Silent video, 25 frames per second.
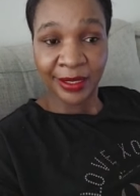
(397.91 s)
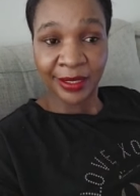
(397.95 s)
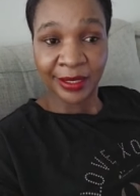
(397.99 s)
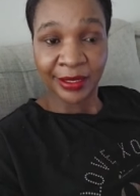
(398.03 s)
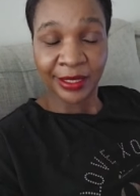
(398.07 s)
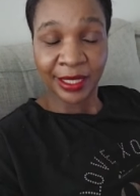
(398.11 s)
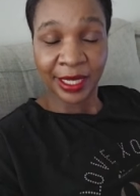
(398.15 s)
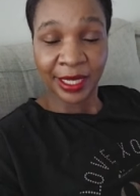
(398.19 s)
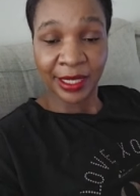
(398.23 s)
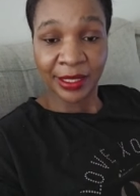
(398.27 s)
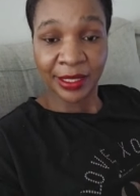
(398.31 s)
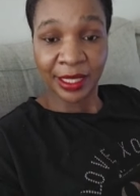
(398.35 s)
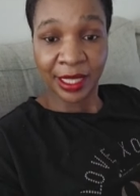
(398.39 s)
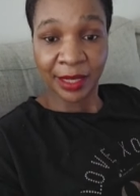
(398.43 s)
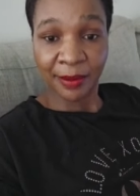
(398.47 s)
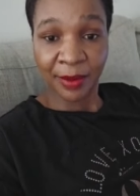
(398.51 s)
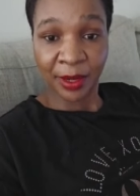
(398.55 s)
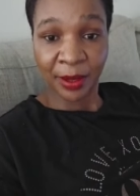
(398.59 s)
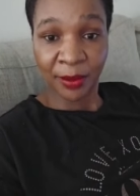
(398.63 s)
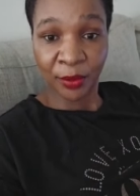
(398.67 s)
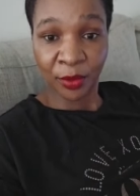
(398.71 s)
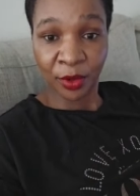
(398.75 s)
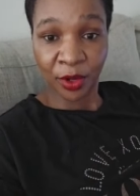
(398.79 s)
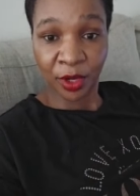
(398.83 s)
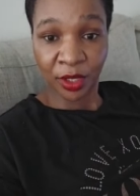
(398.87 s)
Next time
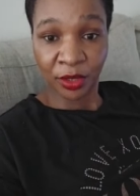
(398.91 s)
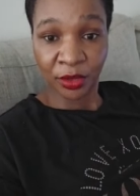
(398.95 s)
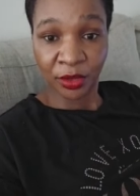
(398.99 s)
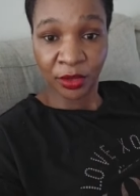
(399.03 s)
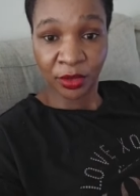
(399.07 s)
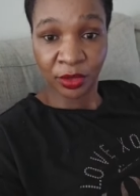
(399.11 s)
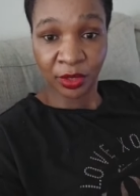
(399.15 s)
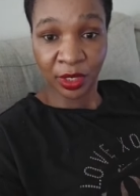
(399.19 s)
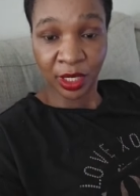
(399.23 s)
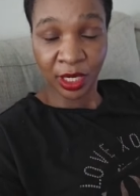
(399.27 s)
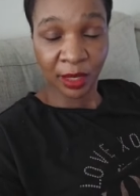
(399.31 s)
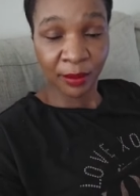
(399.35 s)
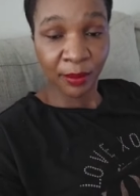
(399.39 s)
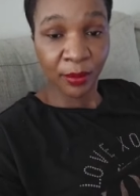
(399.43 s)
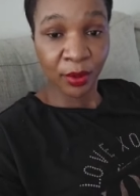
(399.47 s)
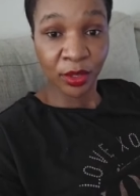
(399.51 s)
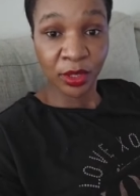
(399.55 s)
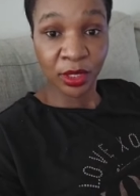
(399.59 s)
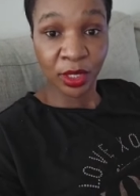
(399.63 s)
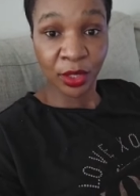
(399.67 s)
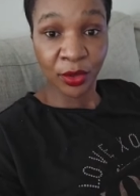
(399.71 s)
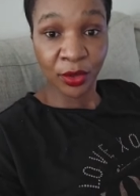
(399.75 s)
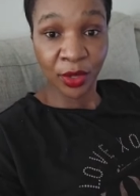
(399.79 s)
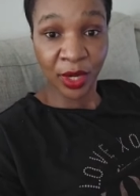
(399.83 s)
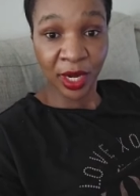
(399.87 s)
I'm going to talk
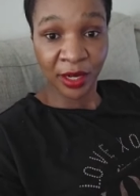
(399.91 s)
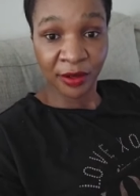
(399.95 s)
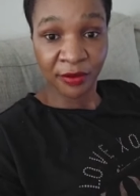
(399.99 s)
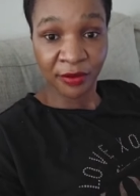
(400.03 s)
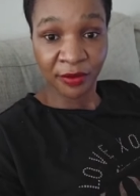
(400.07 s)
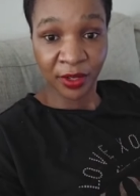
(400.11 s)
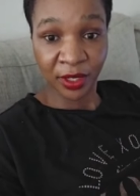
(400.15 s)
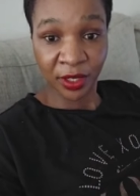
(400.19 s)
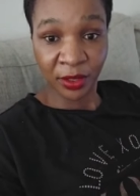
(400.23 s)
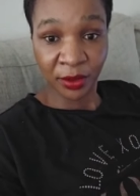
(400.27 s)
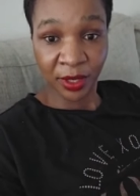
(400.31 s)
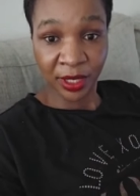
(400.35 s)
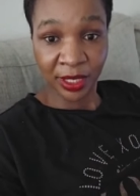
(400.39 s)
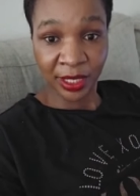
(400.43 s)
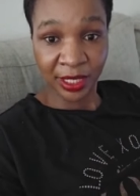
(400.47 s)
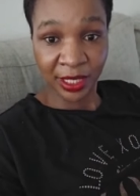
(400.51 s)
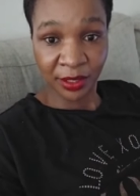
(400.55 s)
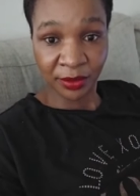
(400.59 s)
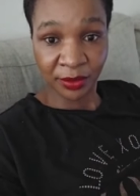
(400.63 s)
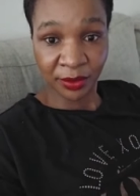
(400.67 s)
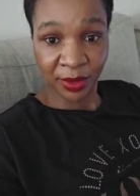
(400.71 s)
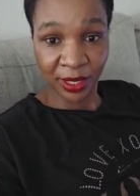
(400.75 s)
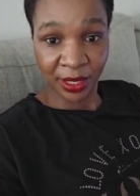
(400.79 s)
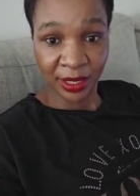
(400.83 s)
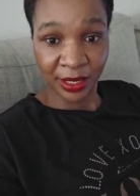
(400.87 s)
about how you can fill your
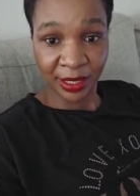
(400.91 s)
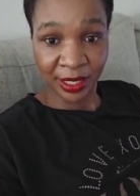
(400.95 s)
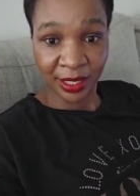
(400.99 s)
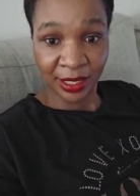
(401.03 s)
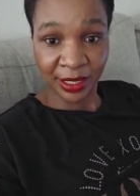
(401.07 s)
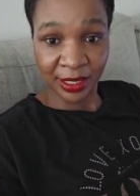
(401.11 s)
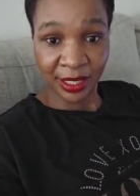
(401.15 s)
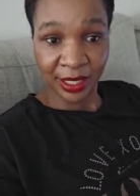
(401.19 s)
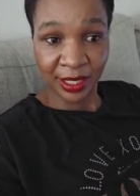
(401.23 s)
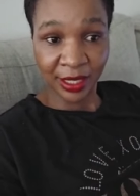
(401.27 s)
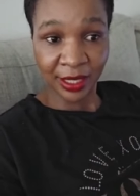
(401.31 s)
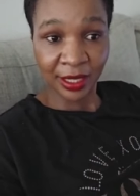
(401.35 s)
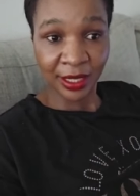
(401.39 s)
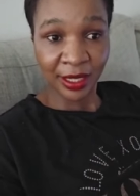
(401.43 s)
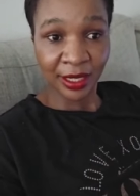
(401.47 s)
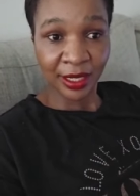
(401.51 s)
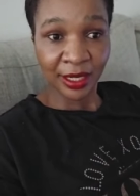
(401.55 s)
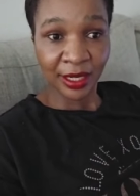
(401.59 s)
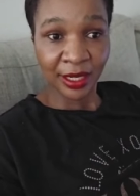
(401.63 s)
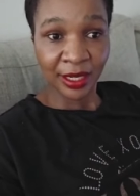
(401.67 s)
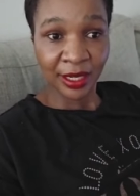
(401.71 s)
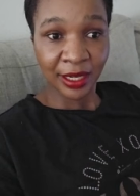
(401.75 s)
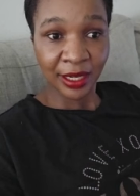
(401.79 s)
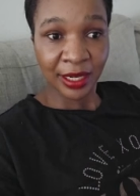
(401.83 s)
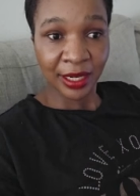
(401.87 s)
DS-160,
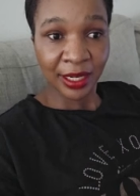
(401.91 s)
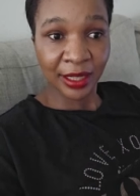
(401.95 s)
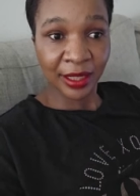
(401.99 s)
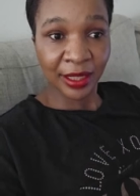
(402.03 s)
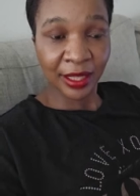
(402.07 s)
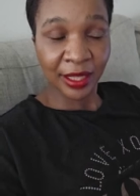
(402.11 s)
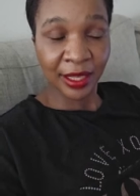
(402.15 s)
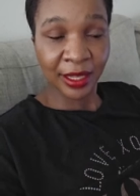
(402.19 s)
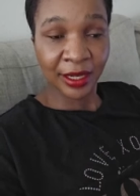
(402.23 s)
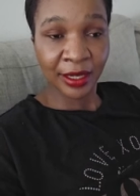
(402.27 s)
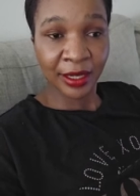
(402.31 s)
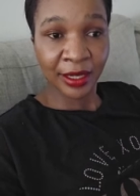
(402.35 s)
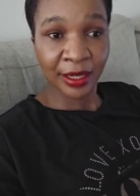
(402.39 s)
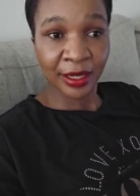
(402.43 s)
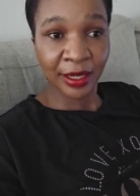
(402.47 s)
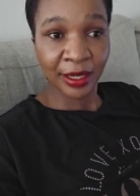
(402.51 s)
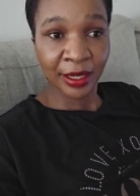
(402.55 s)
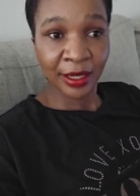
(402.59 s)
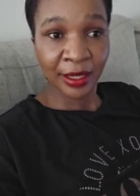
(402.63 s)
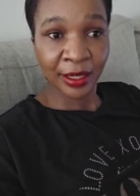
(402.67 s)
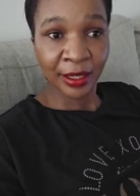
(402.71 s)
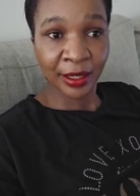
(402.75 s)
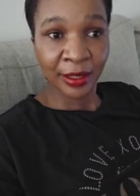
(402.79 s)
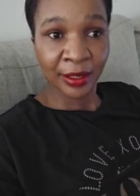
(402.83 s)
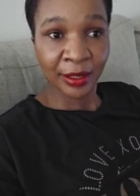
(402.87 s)
and then
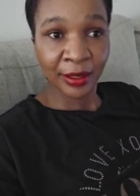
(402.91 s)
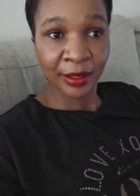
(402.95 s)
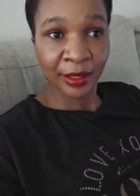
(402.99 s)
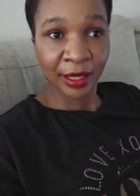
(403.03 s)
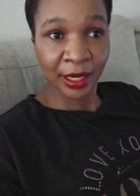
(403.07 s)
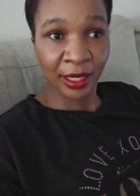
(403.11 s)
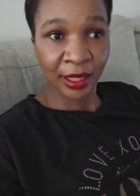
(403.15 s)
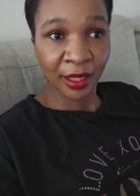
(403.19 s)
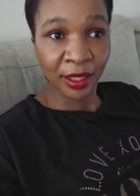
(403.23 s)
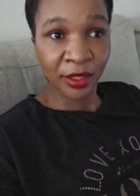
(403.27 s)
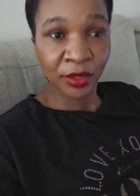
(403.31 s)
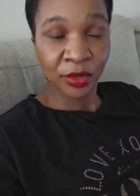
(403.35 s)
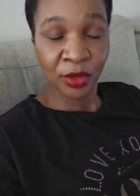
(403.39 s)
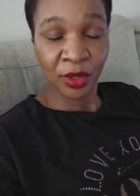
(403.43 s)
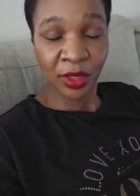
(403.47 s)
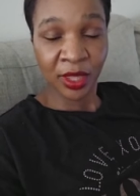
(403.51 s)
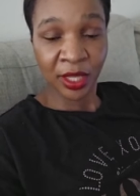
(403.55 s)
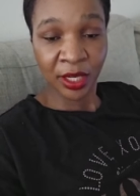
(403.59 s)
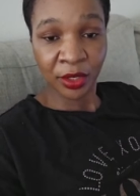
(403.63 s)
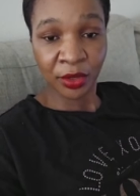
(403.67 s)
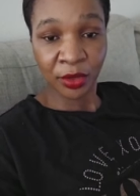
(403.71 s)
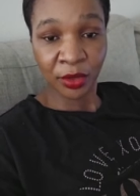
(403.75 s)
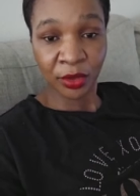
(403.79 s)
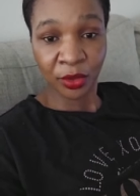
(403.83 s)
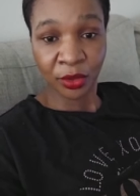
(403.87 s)
so
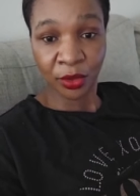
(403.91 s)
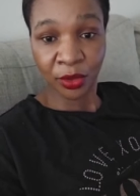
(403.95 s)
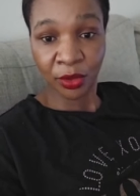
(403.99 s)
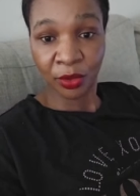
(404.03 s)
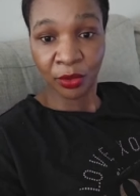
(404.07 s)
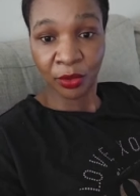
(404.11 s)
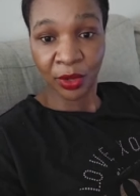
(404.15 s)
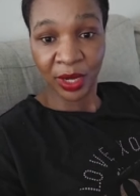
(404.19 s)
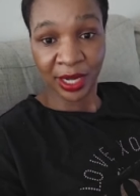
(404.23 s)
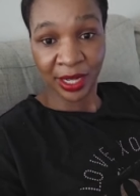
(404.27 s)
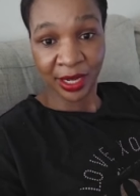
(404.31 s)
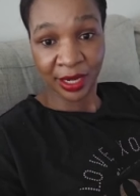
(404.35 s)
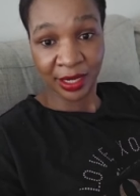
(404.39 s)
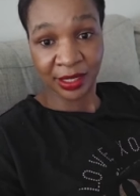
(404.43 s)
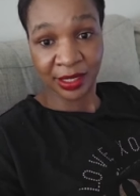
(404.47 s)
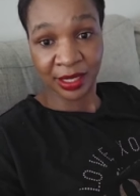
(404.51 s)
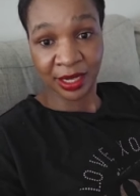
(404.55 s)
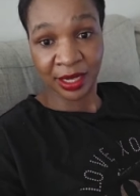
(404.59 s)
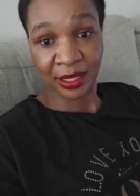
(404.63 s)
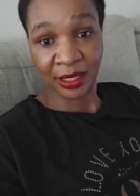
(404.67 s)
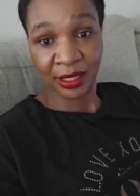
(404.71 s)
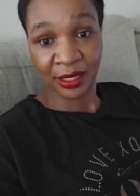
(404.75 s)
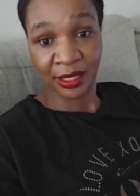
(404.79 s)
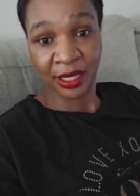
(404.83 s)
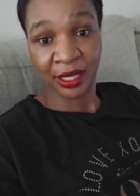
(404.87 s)
that you know what
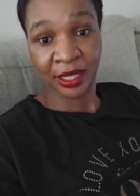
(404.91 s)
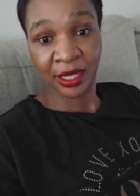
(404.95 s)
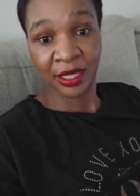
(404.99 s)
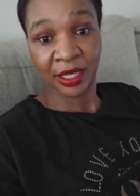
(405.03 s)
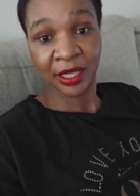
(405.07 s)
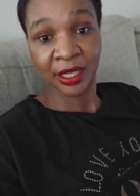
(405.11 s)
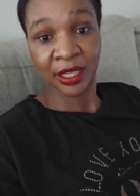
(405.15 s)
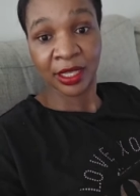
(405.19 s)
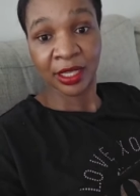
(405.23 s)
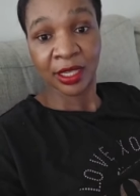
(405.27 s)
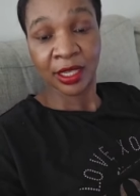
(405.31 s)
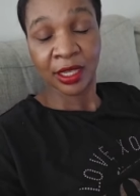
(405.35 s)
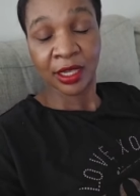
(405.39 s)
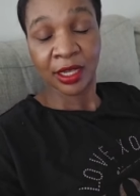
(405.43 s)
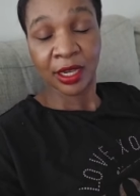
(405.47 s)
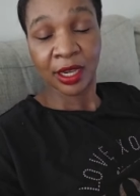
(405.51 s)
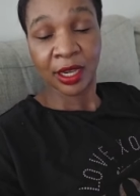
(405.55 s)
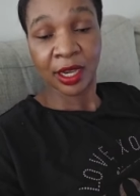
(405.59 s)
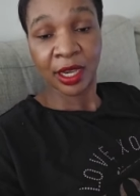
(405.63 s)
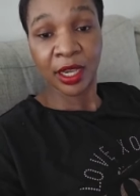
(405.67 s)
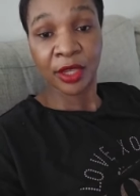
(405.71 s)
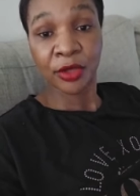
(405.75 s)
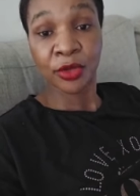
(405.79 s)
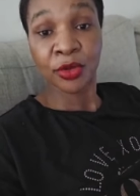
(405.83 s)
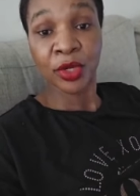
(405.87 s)
exactly
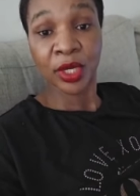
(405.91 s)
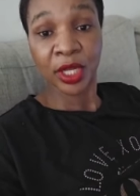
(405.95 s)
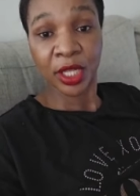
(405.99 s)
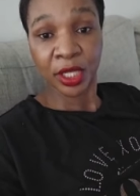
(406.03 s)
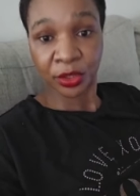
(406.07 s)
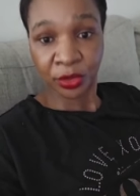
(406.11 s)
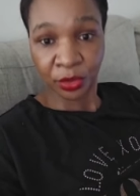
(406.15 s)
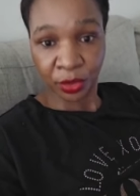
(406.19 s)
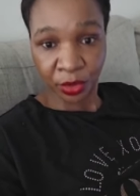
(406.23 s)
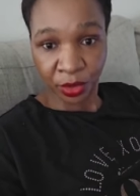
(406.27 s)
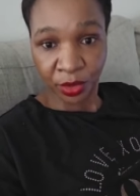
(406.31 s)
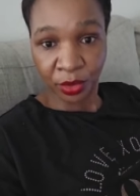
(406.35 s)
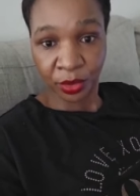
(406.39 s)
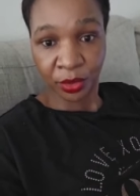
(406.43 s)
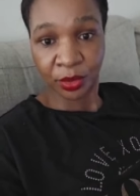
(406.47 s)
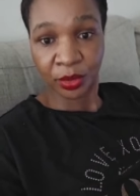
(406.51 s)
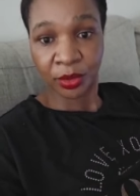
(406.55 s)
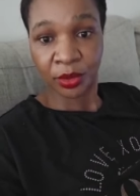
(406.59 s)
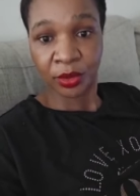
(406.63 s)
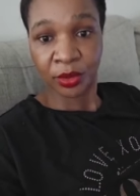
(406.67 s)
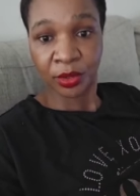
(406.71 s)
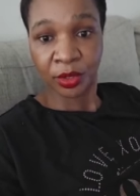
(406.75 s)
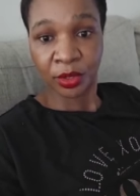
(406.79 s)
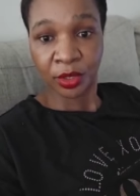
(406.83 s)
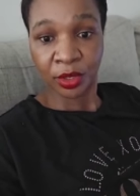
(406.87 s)
you need to do.
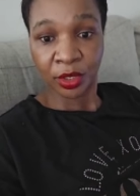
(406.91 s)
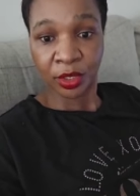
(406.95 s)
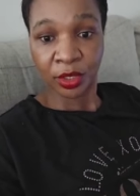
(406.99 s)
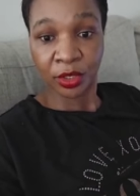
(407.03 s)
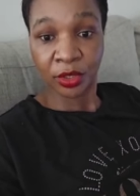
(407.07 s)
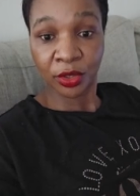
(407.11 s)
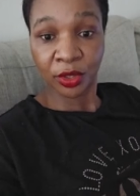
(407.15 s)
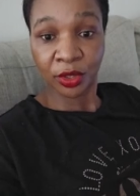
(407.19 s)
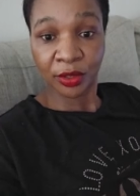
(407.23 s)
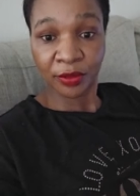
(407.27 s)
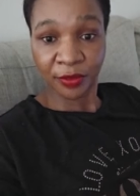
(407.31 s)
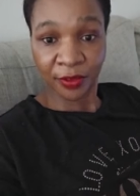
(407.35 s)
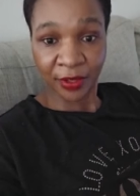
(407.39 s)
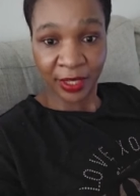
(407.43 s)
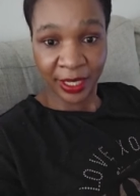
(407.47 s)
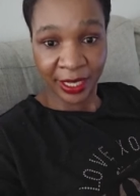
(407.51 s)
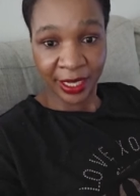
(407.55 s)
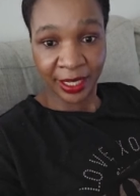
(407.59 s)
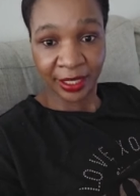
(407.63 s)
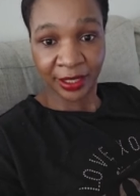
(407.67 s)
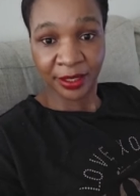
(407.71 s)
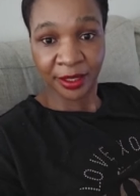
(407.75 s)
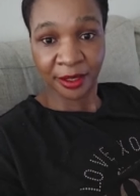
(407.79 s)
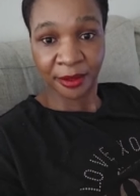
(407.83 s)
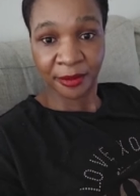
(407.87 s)
Don't
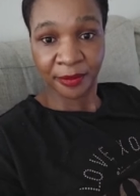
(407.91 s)
forget,